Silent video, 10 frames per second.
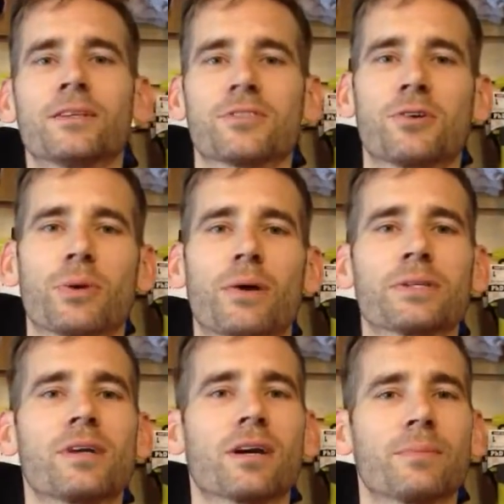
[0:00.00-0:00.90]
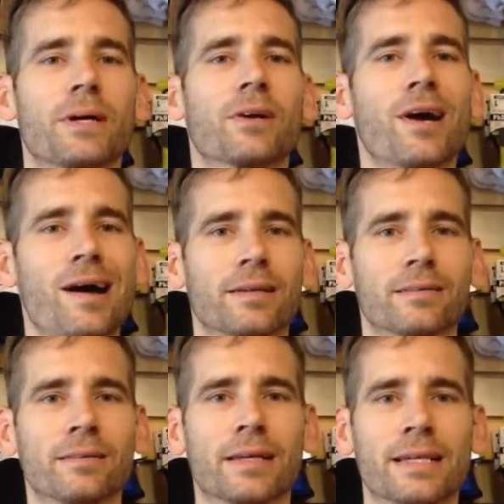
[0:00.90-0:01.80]
So we always talk about
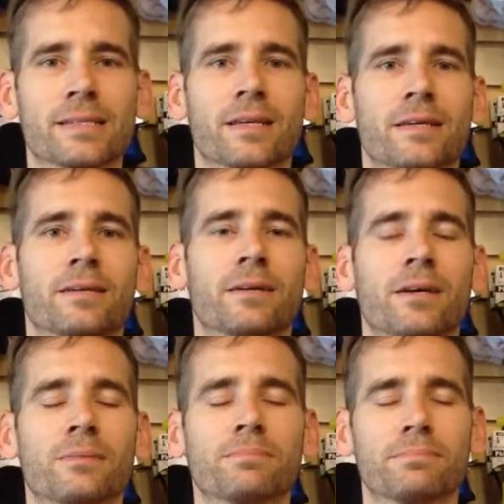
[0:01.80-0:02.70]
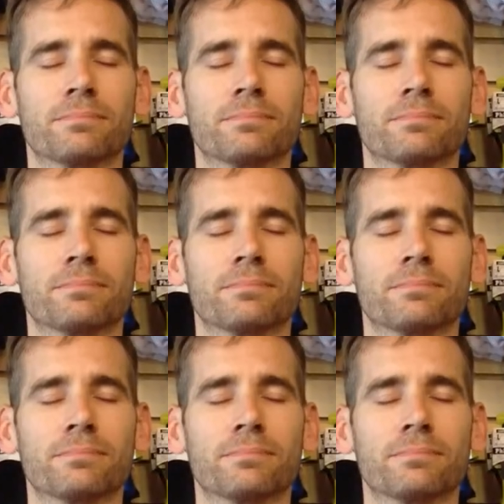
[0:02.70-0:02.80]
cotton as a